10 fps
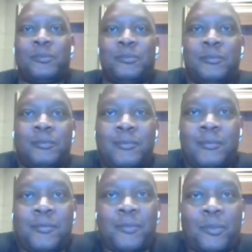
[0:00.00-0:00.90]

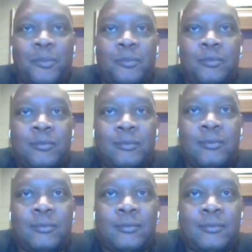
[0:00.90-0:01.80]

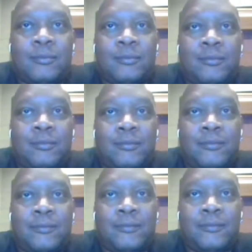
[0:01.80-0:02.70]

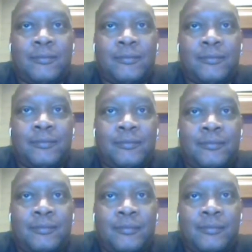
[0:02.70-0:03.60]

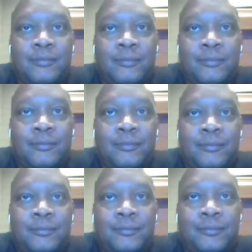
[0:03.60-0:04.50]

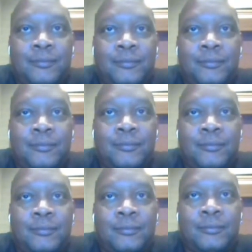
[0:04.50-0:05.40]

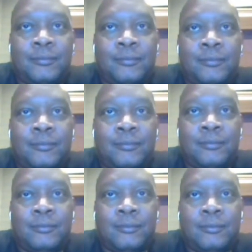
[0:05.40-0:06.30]

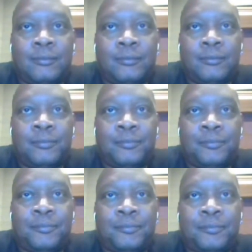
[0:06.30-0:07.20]

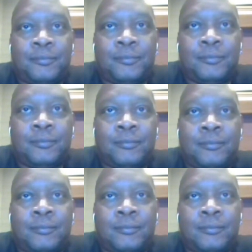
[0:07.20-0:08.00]
(not speaking)